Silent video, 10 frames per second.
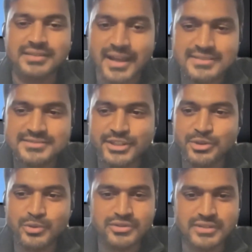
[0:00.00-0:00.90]
tasks
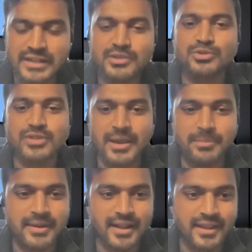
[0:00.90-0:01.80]
that used to
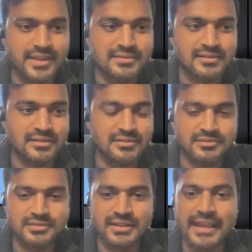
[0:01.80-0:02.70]
happen. Again,
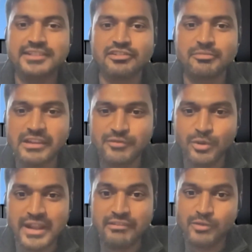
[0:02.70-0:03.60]
the likes of Big
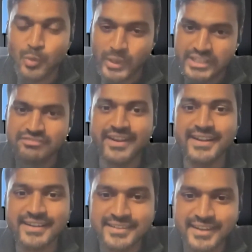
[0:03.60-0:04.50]
Four have
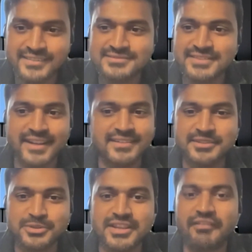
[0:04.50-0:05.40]
quantified it and said
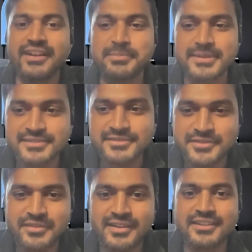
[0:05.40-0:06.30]
70% of
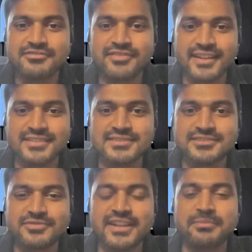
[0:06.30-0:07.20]
the work in finance
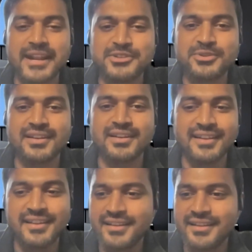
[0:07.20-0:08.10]
is very manual,
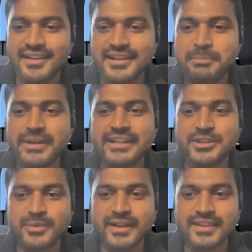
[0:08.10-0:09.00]

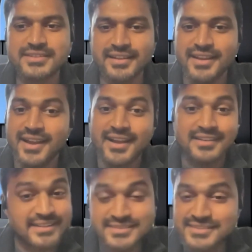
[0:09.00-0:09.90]
repetitive nature.
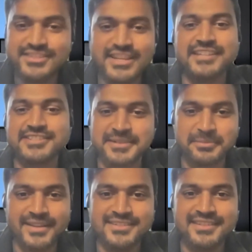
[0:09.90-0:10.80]
That hasn't changed
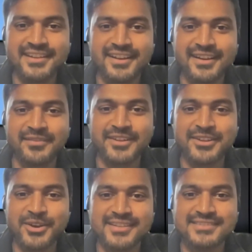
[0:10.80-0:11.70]
much,
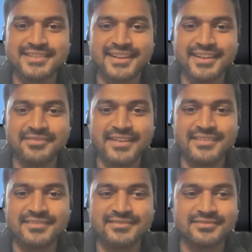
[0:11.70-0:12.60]
very honestly, right?
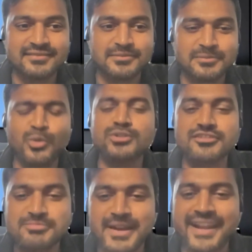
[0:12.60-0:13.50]
When most
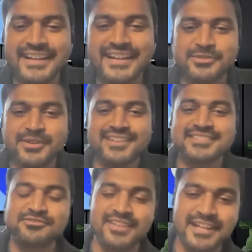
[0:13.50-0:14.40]
of my network is
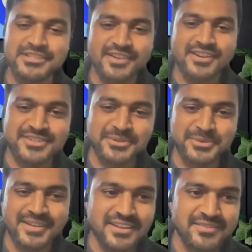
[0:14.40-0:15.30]
in finance function
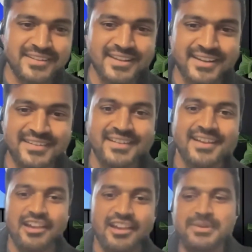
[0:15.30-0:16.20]
only, given that
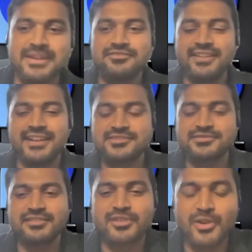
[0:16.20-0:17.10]
I've been in finance
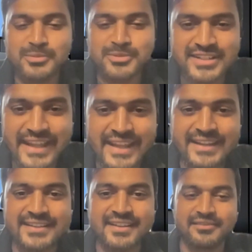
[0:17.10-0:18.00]
for almost a
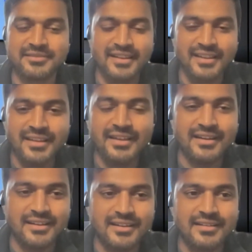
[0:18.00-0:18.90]
decade now.
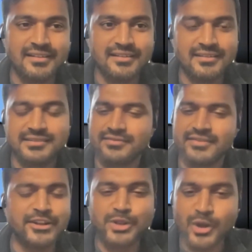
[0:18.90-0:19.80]

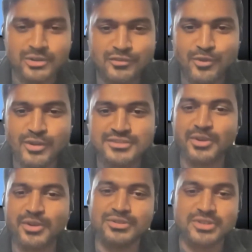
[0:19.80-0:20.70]
When I talk to folks
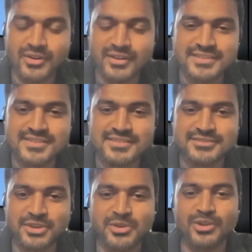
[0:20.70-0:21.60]
across
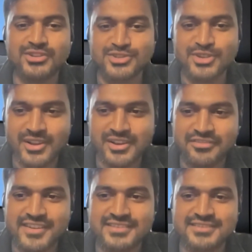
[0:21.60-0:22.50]
organizations, across
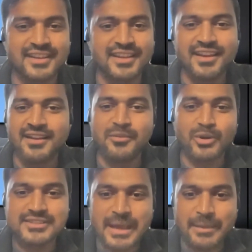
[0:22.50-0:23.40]
geographies,
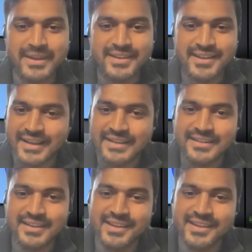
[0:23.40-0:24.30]
what's happening
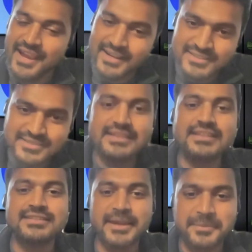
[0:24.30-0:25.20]
currently, it's still
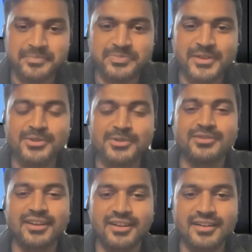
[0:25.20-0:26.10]
the same.
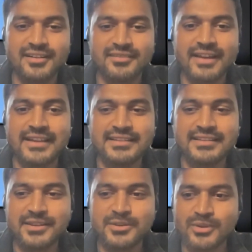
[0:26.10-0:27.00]
While
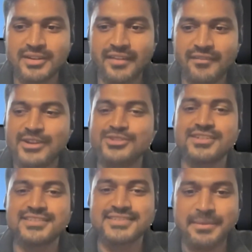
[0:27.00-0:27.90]
the whole
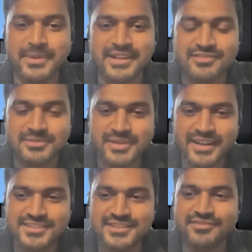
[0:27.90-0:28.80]
evolution is happening from
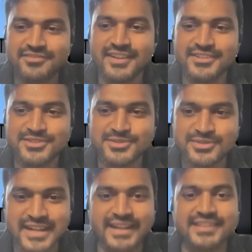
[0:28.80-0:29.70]
traditional finance to
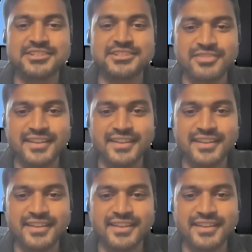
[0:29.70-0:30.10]
strategic